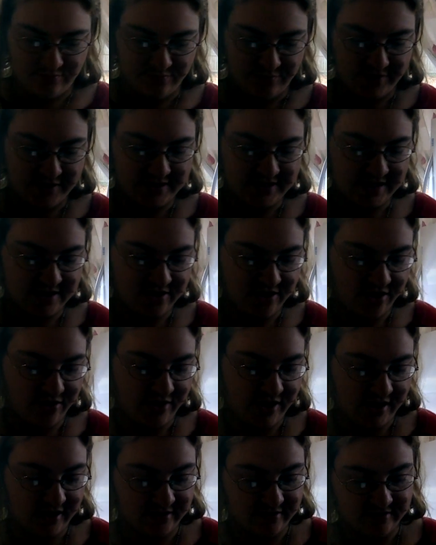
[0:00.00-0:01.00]
Breezango
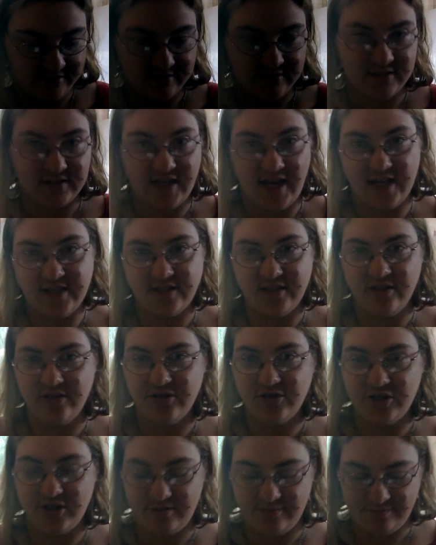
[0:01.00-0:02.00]
and Ty
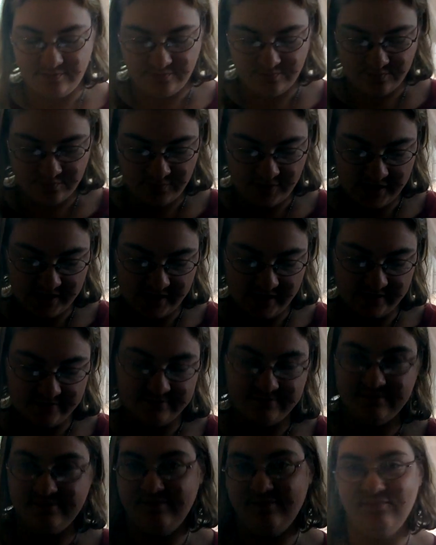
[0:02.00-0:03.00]
Dillinger. But again,
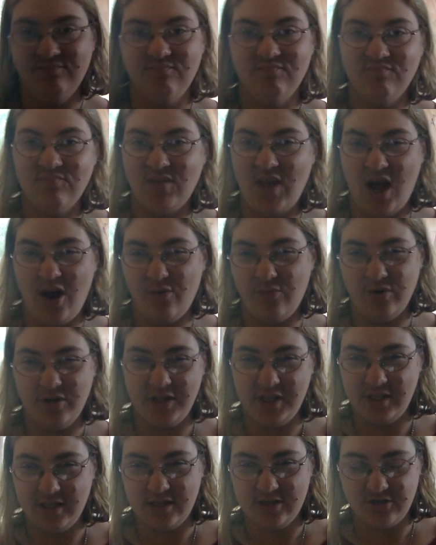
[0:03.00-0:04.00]
not
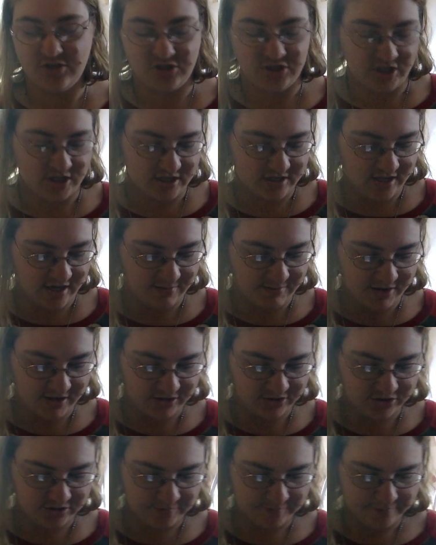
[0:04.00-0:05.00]
really interested in that
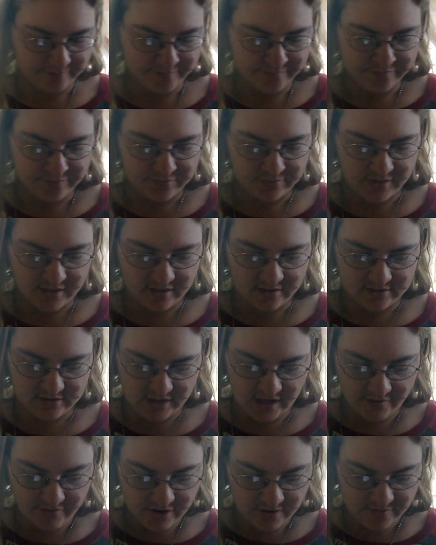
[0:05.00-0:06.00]
match. So
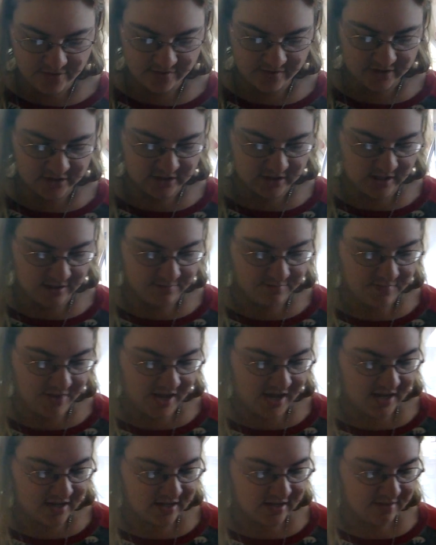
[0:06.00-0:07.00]
now we're going to move on to the
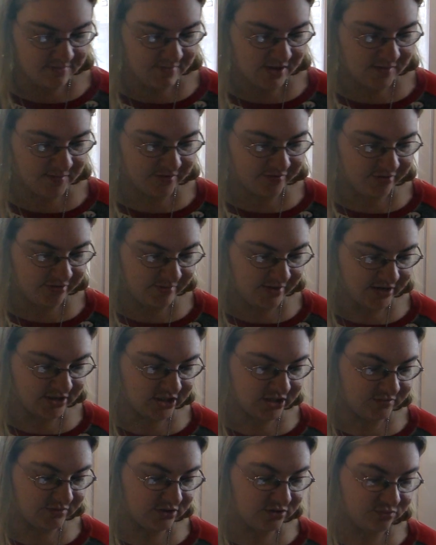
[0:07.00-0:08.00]
main pay-per-view
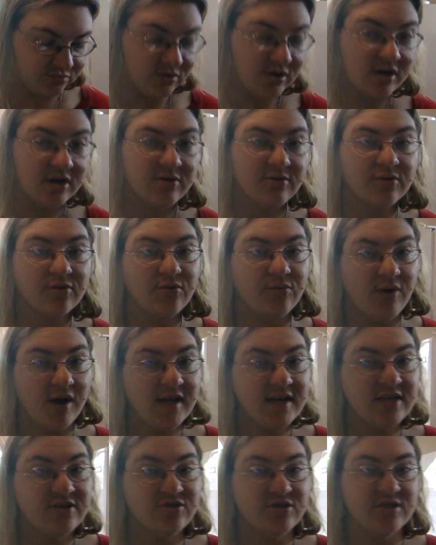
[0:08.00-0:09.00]
matches, which were
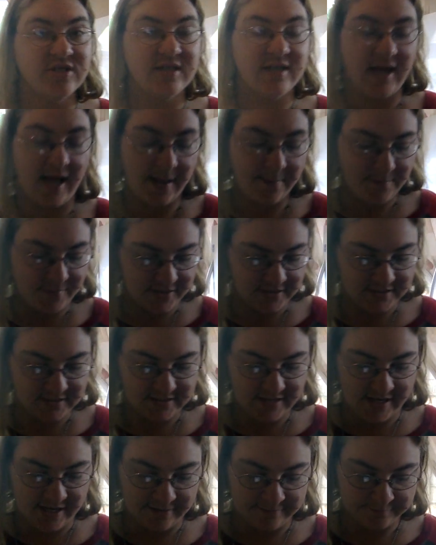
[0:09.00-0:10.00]
quite interesting, I must
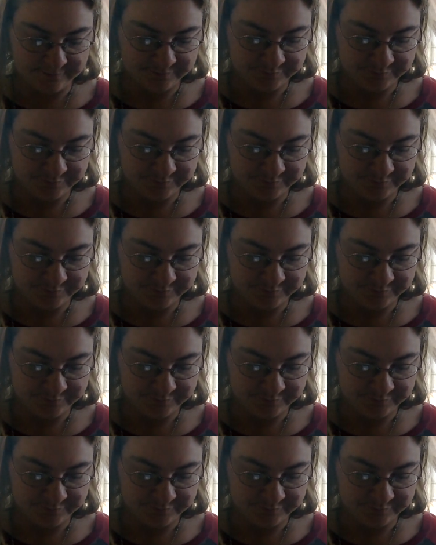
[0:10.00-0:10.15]
say.